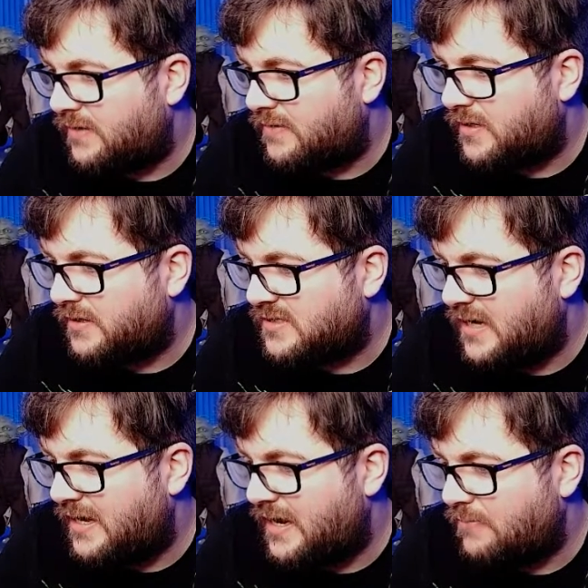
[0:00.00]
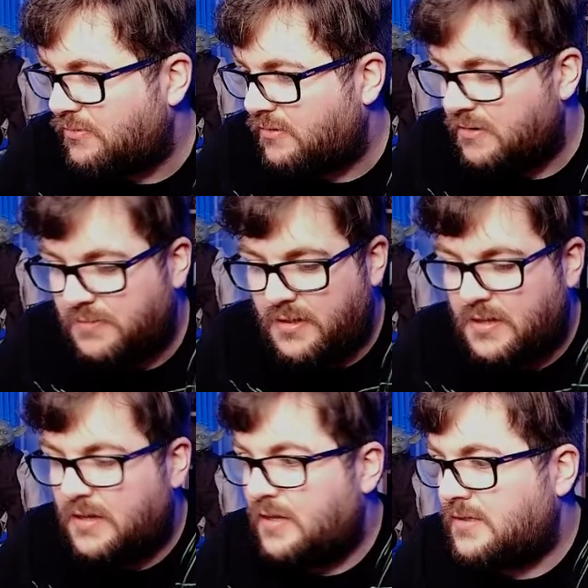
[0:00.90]
I'm going to go select label group,
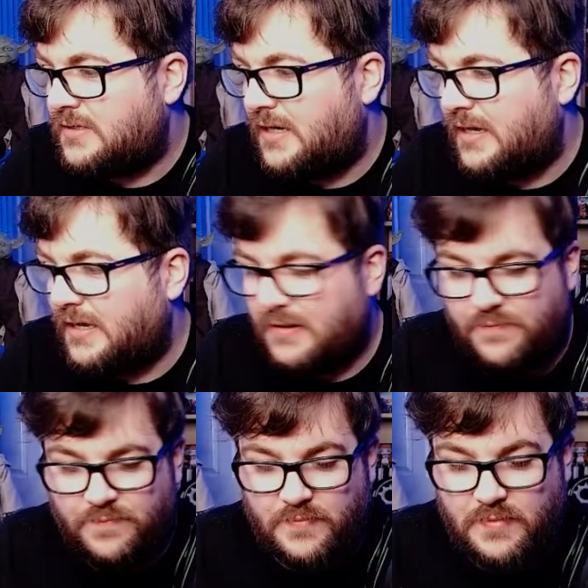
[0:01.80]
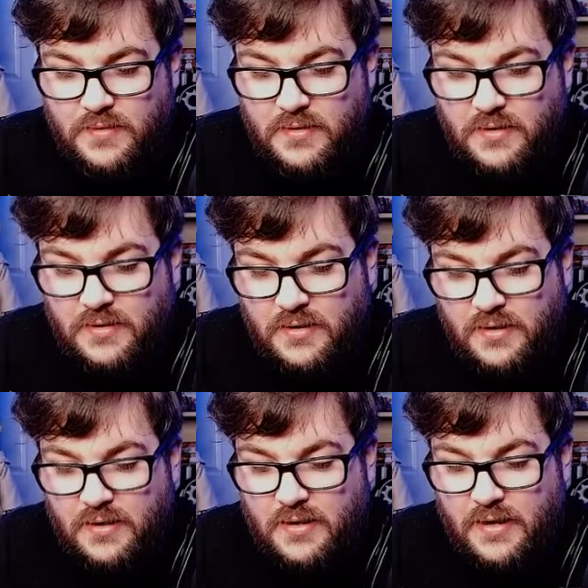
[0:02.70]
delete,
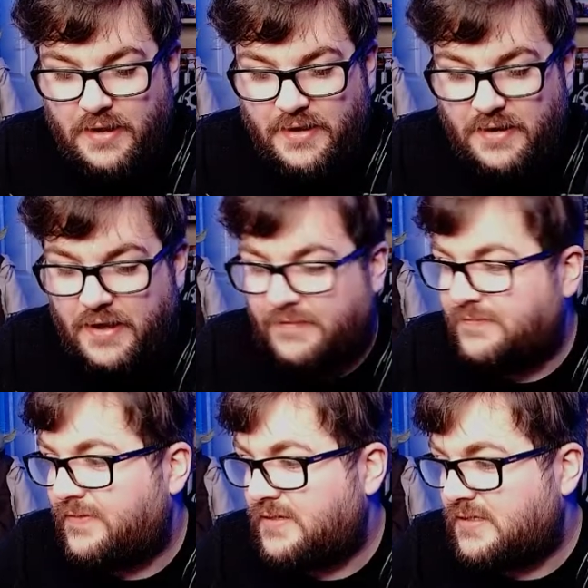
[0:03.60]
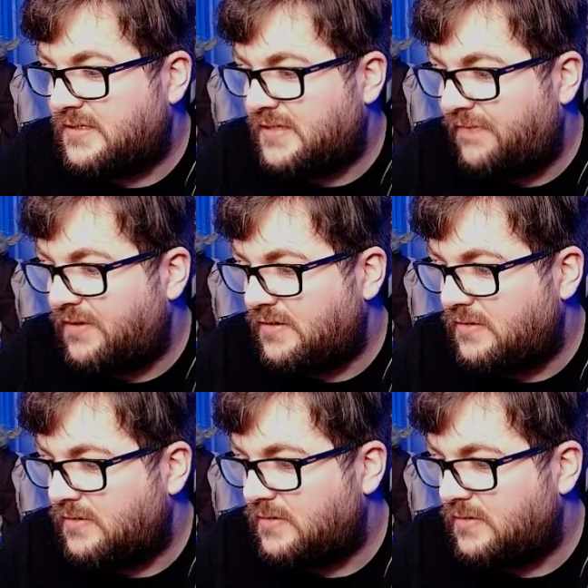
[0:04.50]
and then F7.